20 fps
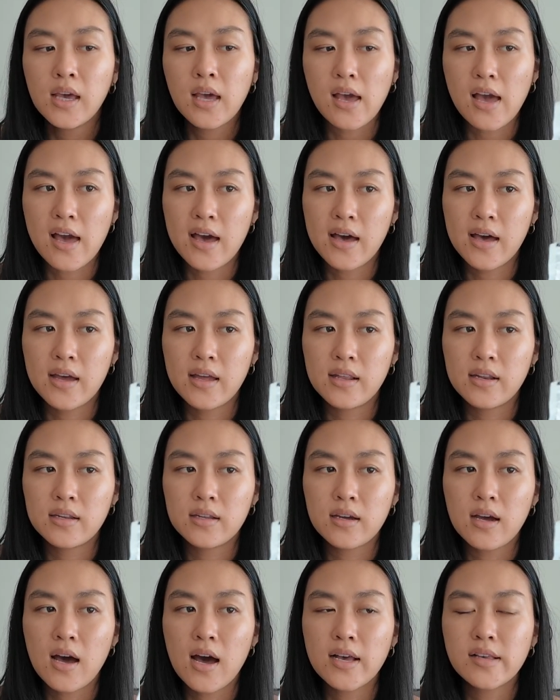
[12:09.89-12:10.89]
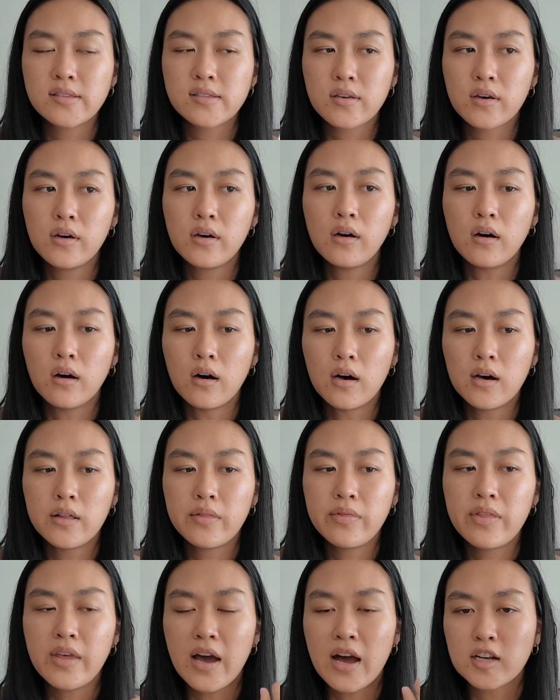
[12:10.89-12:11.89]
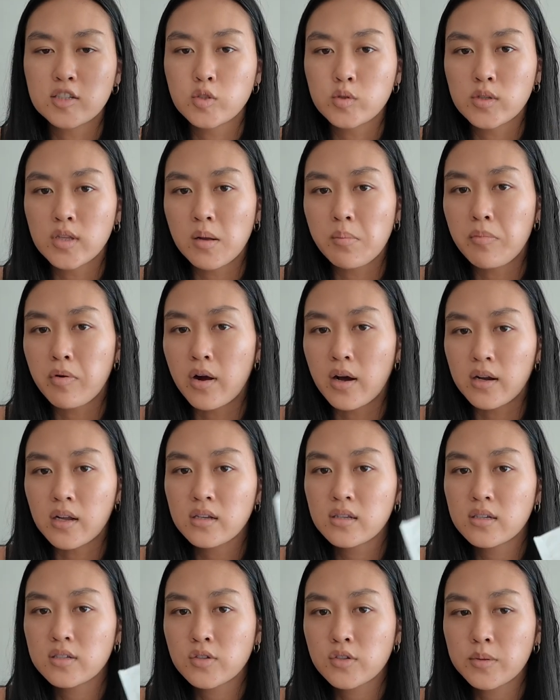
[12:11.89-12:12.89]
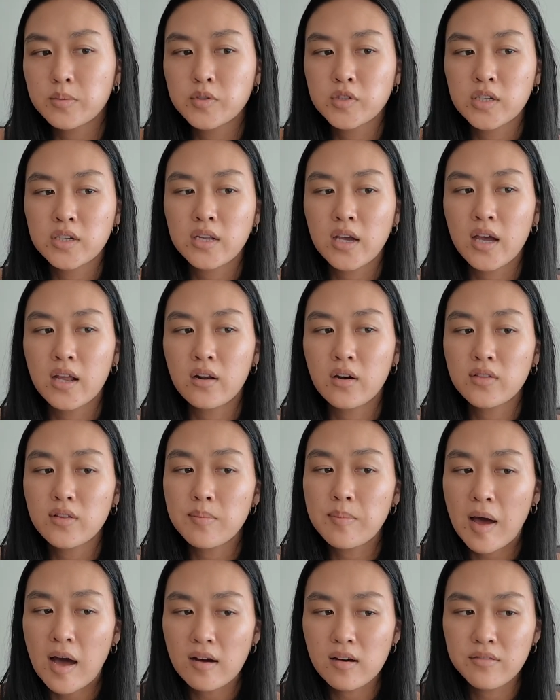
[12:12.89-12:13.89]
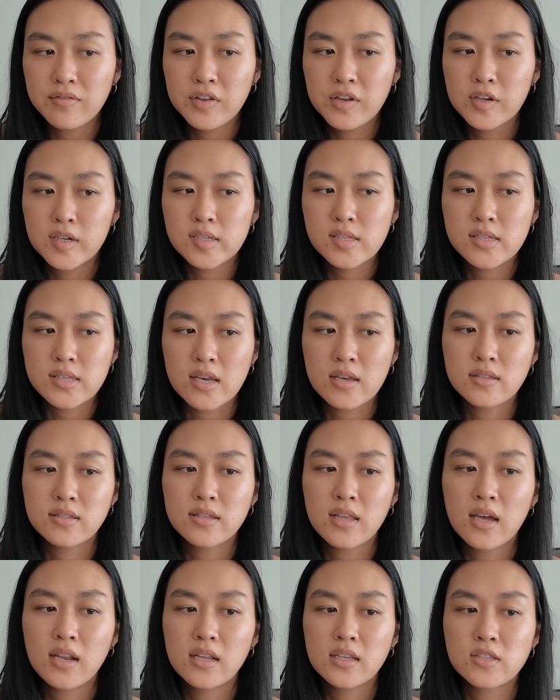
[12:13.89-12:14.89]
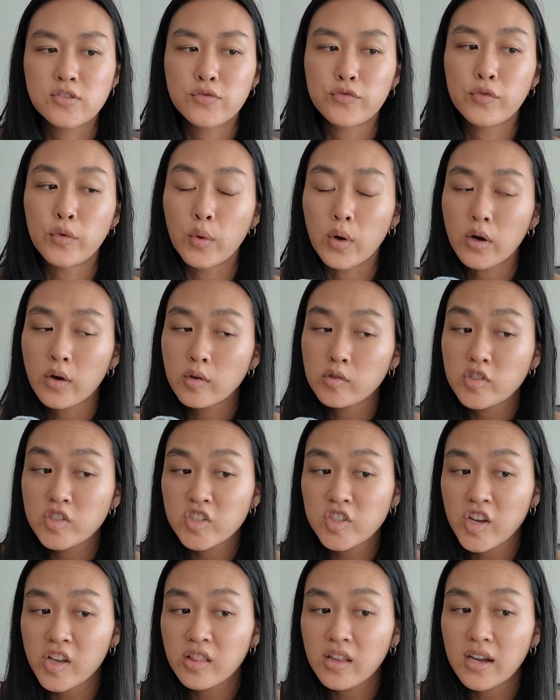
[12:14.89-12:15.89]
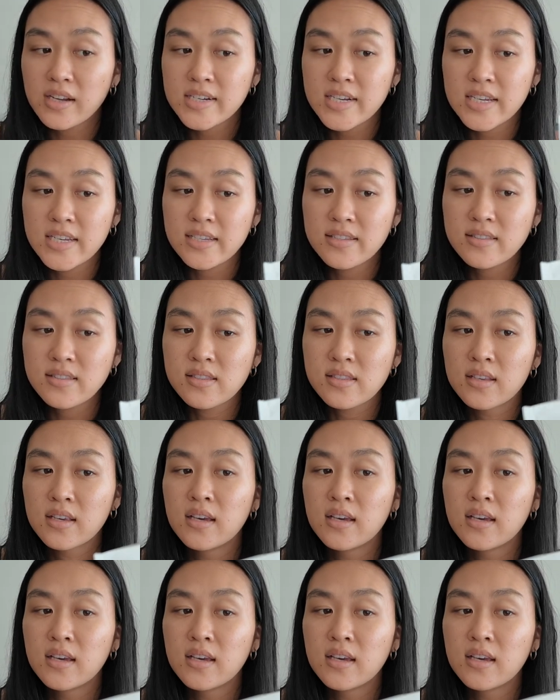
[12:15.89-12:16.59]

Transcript: and I saw on the actual like product description and on the back of here it says that it's for hojicha lattes